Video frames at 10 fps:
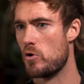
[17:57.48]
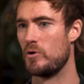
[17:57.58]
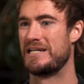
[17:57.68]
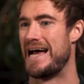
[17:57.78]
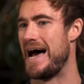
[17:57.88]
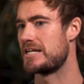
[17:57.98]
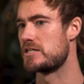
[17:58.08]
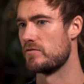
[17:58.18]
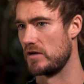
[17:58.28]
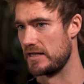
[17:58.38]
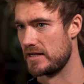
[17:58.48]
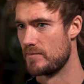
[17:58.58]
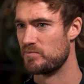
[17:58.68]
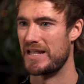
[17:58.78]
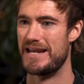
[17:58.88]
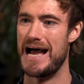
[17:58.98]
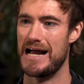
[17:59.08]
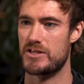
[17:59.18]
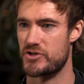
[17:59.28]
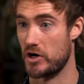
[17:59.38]
We can actively
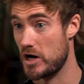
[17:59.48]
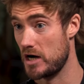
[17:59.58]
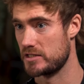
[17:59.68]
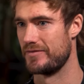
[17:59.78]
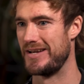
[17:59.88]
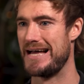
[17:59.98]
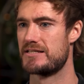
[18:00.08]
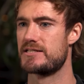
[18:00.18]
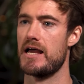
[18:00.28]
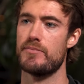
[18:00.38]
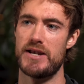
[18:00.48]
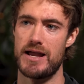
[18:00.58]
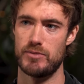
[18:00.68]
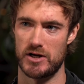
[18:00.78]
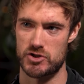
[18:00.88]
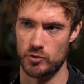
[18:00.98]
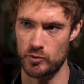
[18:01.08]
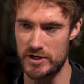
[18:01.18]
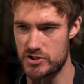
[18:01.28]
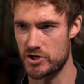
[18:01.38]
enhance our cognitive landscape, enabling us to
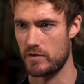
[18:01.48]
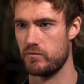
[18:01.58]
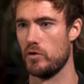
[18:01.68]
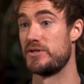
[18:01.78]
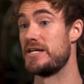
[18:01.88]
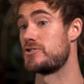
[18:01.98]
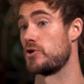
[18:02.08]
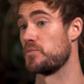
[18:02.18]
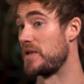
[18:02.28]
reach our full potential.